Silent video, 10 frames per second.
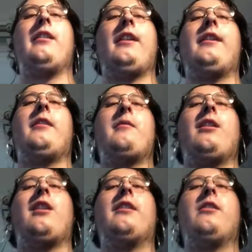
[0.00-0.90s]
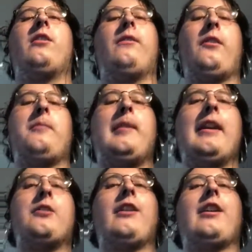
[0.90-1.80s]
in the reverse
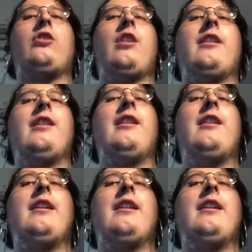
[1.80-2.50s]
peak direction.